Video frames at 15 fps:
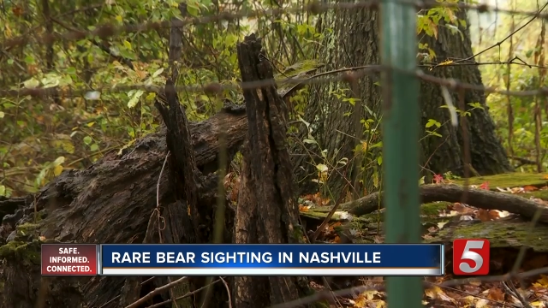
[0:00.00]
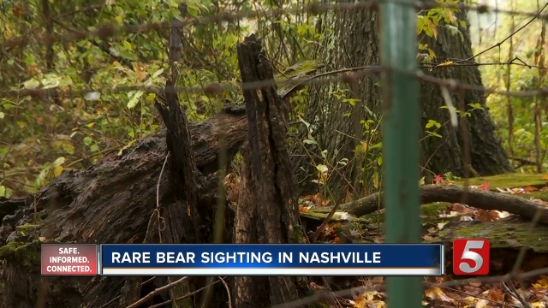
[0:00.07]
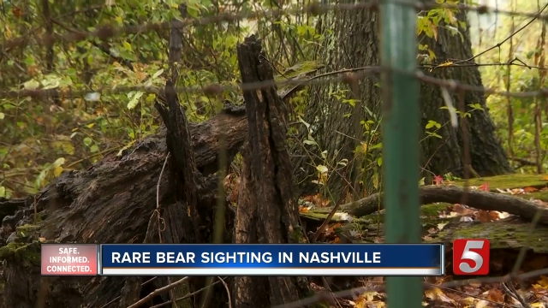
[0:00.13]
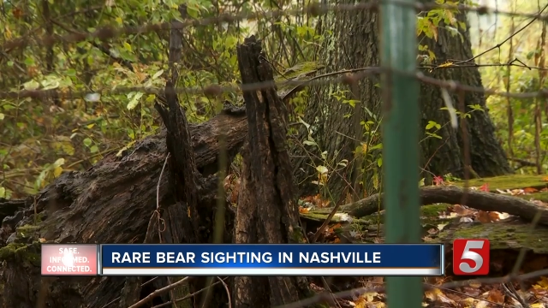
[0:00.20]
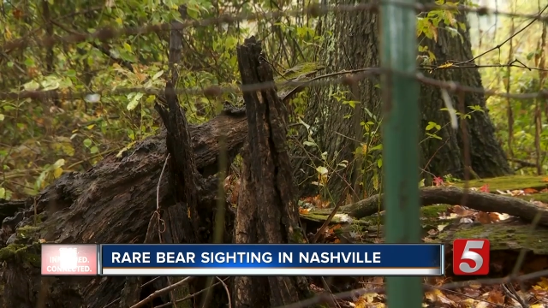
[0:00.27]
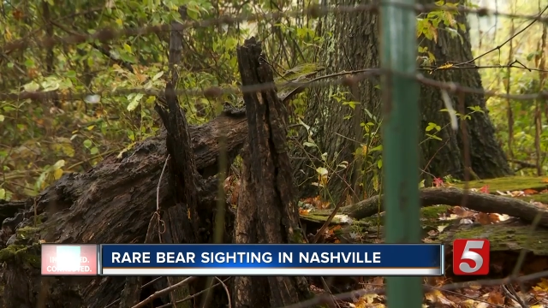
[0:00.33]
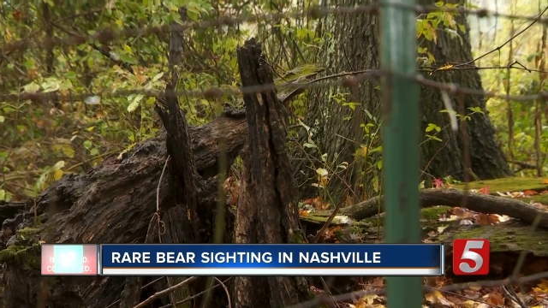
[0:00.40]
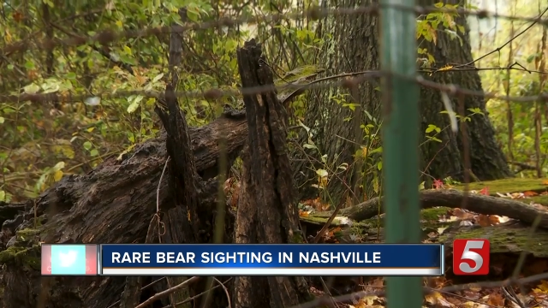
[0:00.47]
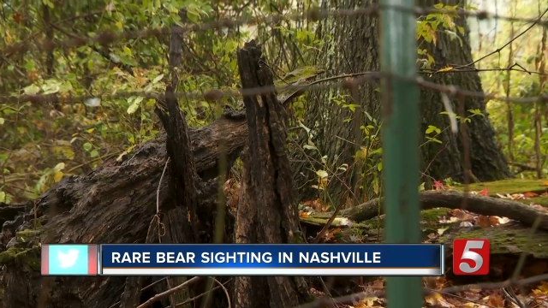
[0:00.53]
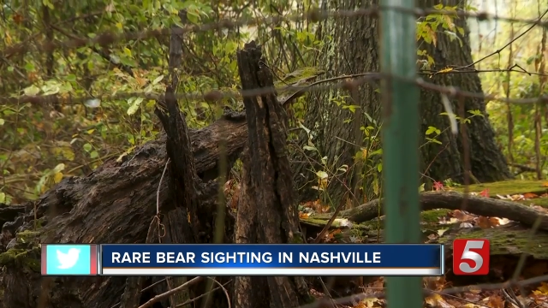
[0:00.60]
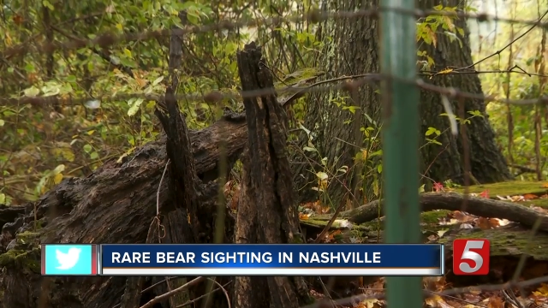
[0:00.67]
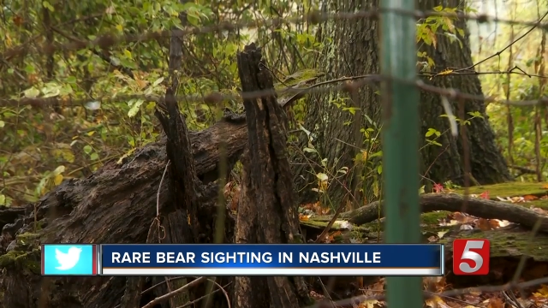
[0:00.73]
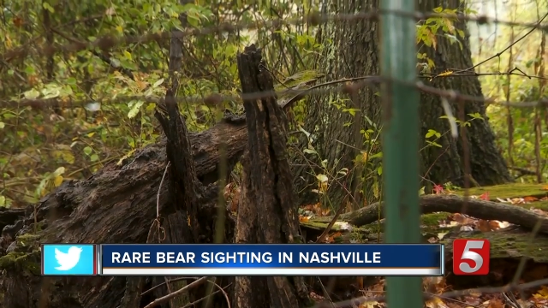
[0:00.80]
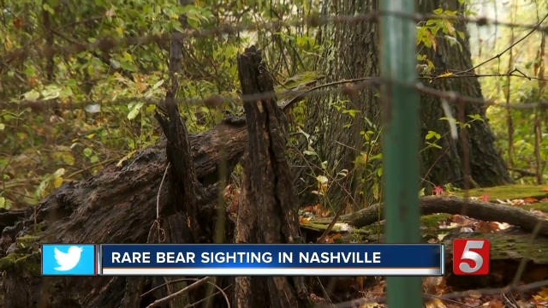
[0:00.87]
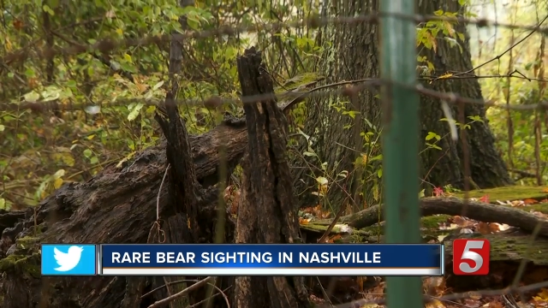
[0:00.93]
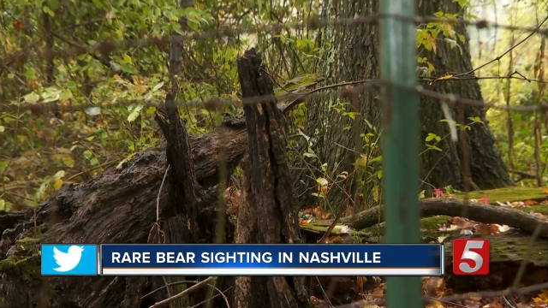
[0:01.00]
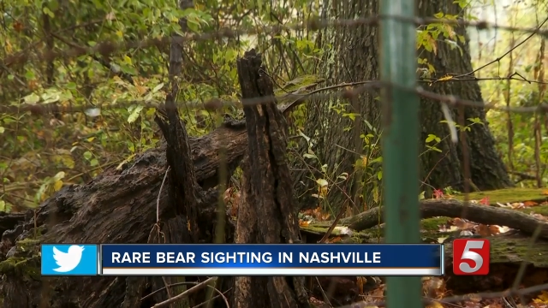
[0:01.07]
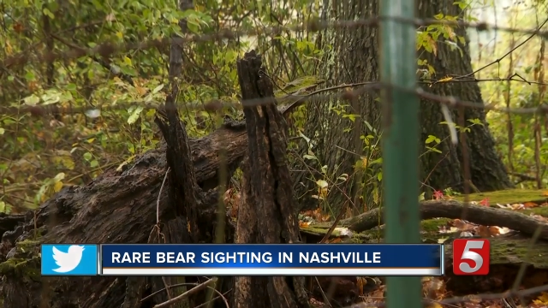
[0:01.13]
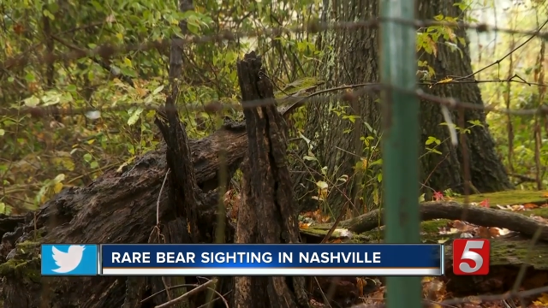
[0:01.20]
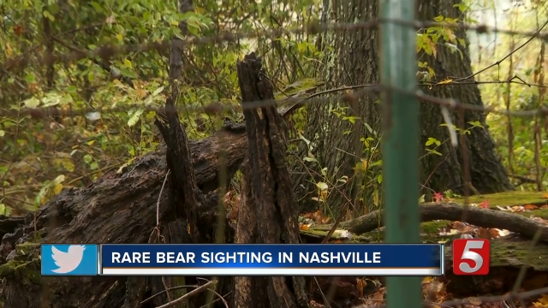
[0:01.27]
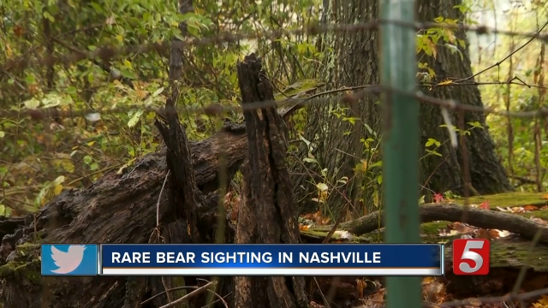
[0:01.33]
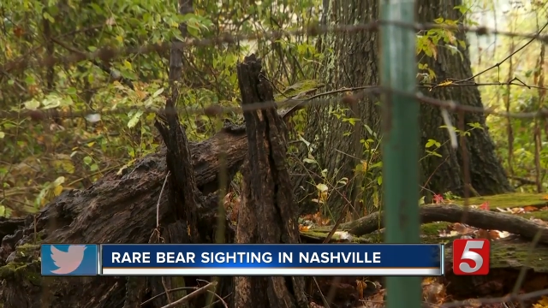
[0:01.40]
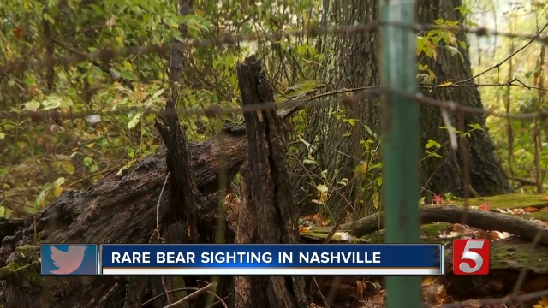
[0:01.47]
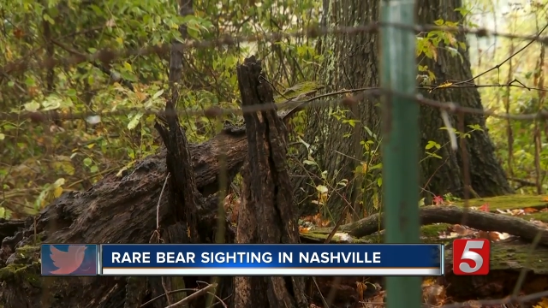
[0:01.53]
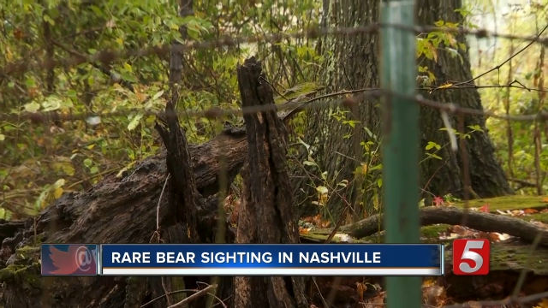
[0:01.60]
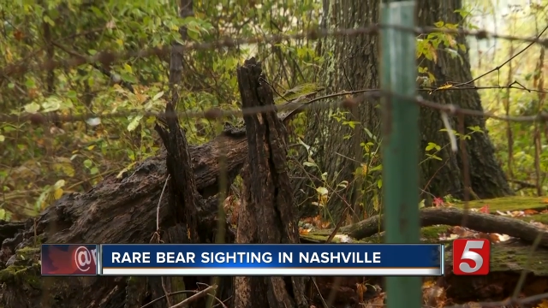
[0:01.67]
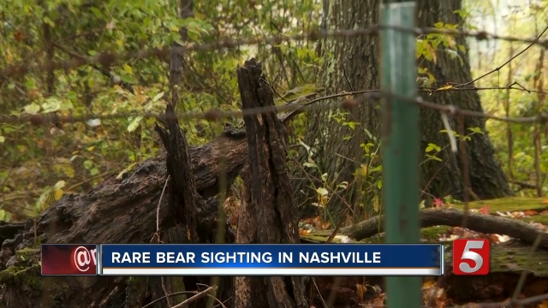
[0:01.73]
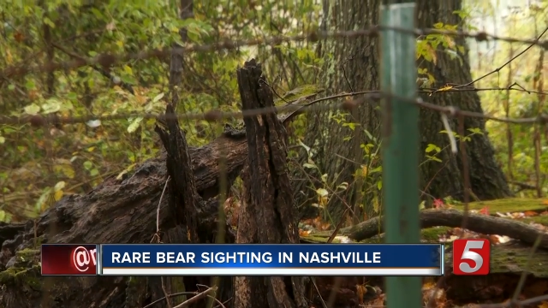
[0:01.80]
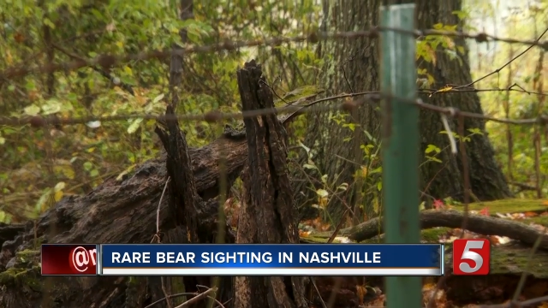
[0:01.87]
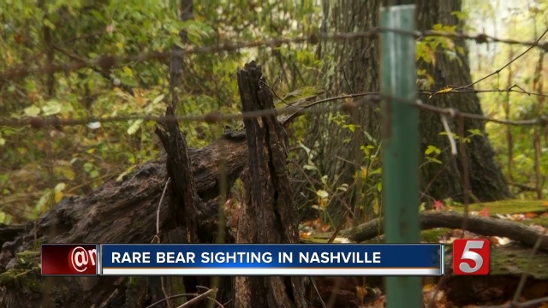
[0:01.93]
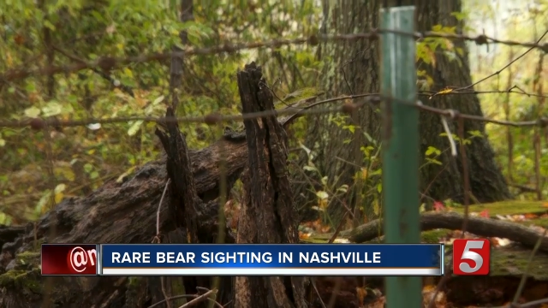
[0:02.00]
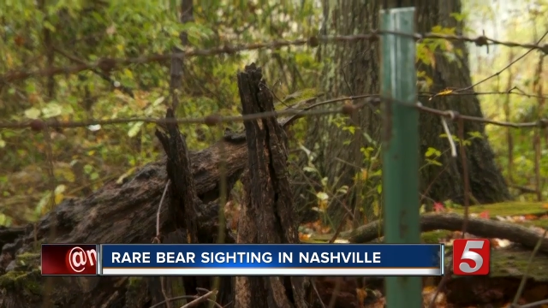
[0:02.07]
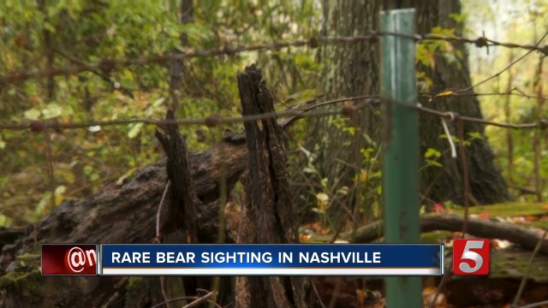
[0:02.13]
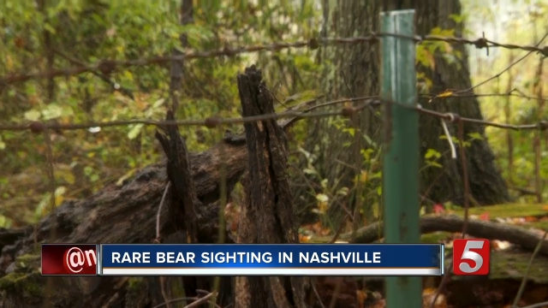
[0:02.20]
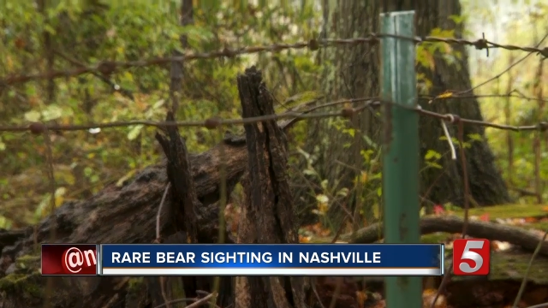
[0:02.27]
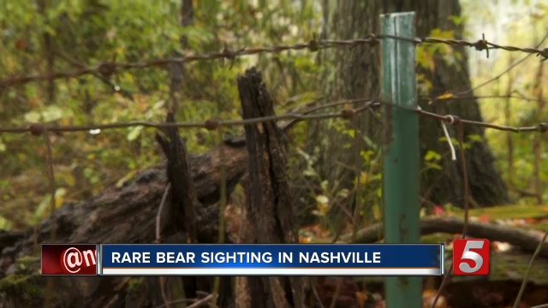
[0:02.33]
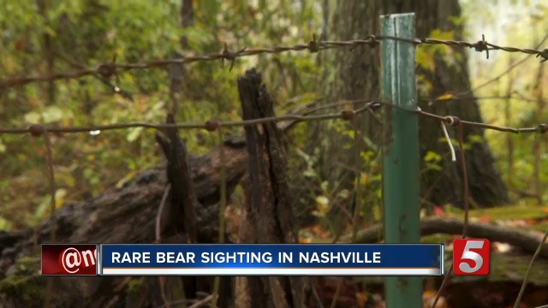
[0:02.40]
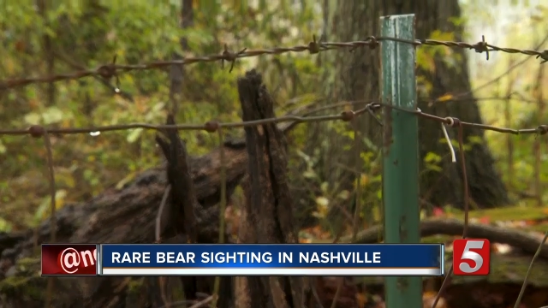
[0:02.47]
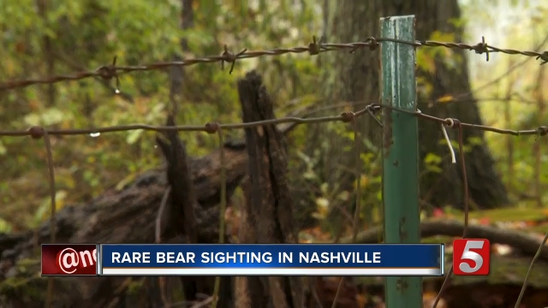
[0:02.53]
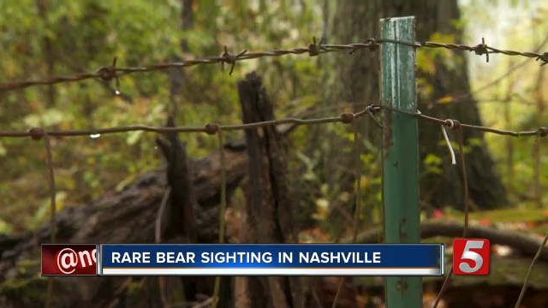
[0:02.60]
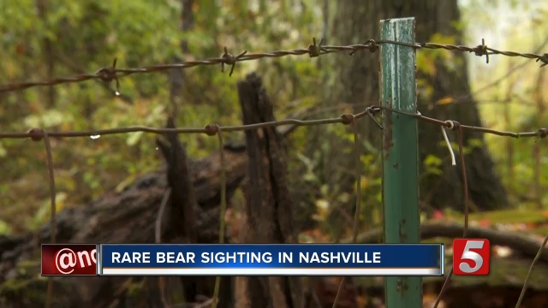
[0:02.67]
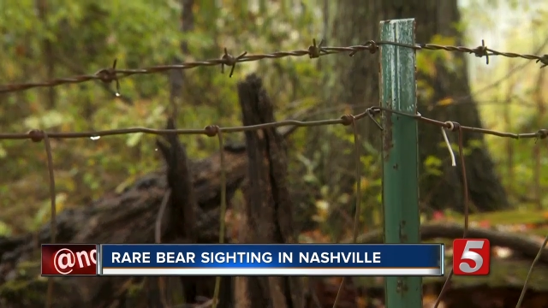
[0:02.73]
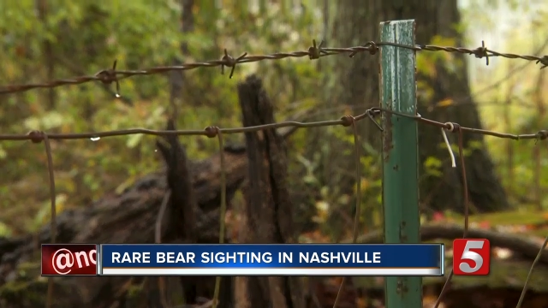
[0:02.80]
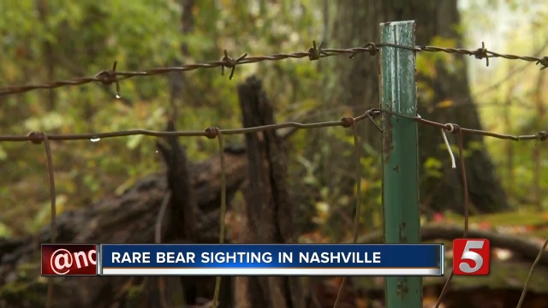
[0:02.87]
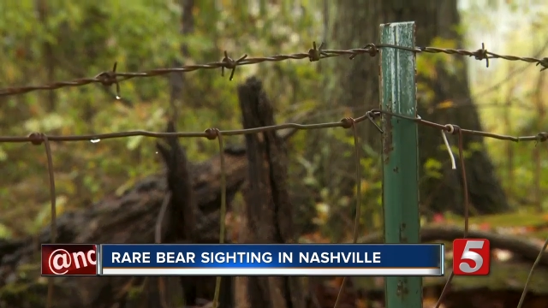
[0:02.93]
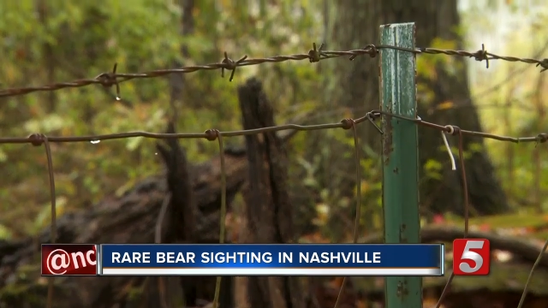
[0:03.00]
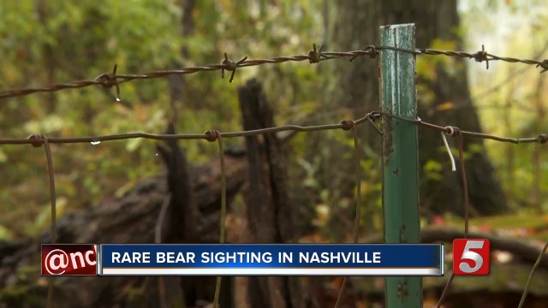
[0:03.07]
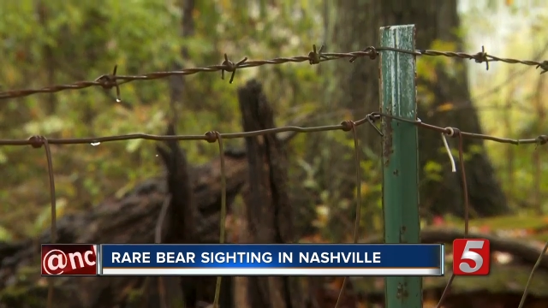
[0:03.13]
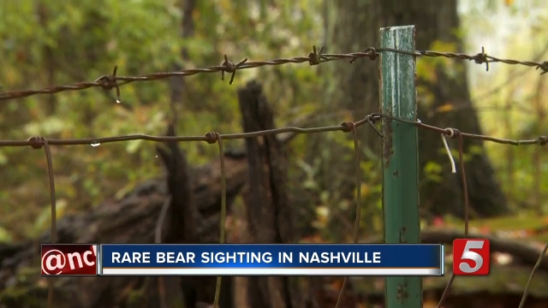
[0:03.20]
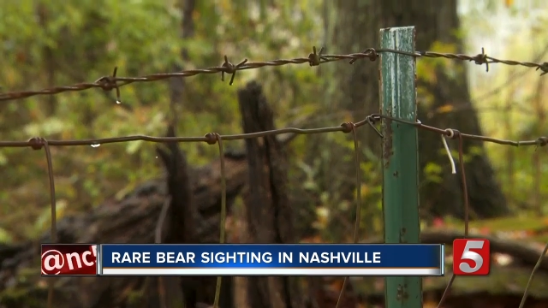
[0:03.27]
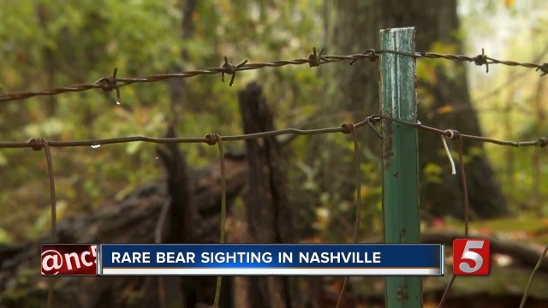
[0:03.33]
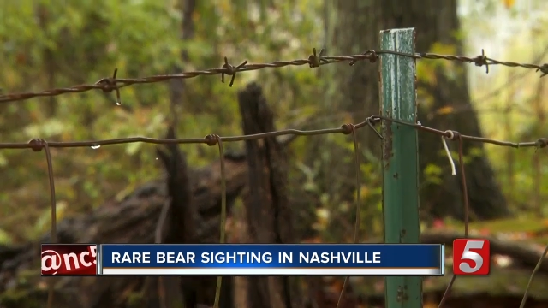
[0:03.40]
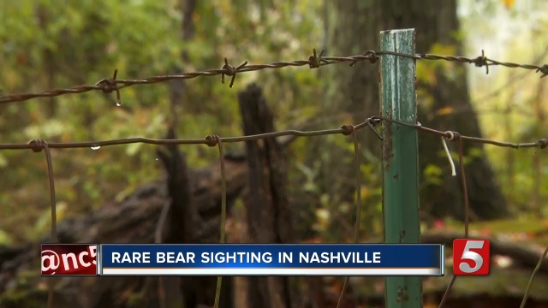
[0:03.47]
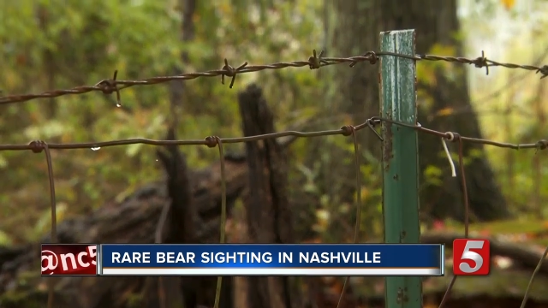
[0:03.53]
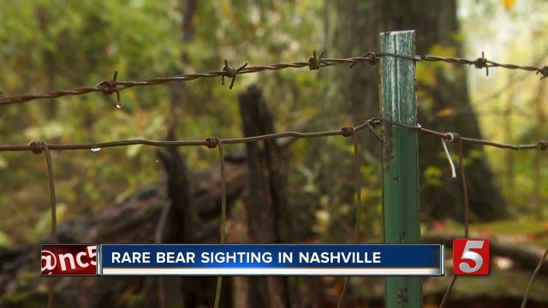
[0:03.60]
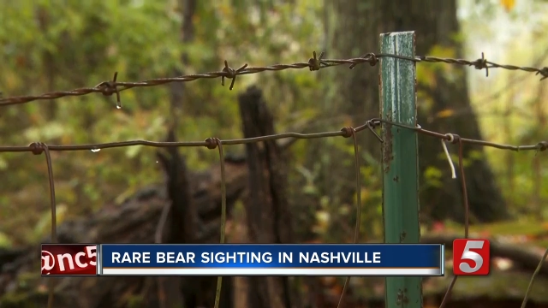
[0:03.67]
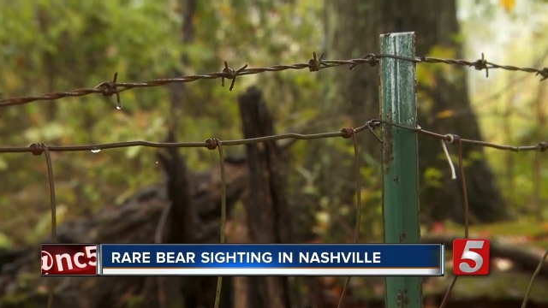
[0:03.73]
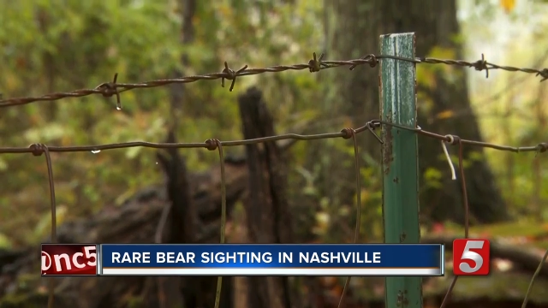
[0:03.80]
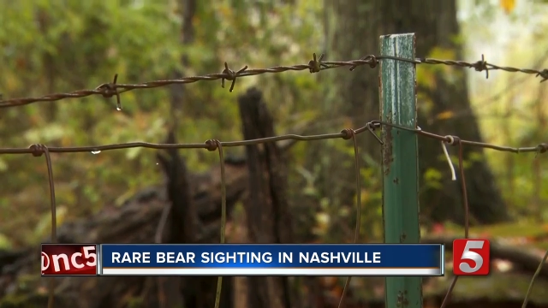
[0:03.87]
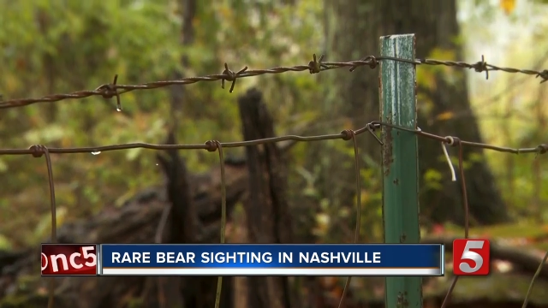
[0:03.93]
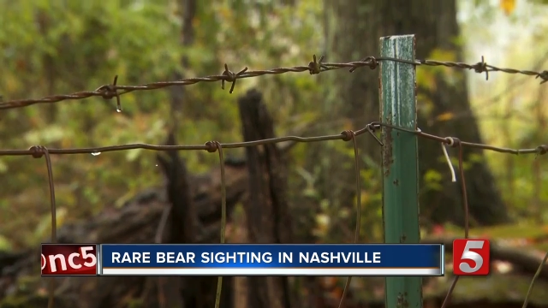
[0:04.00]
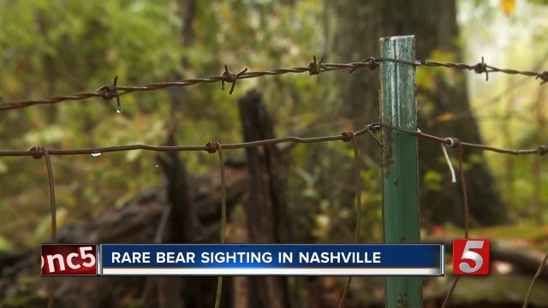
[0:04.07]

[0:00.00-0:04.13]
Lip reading: No face is visible, so there are no lips to read.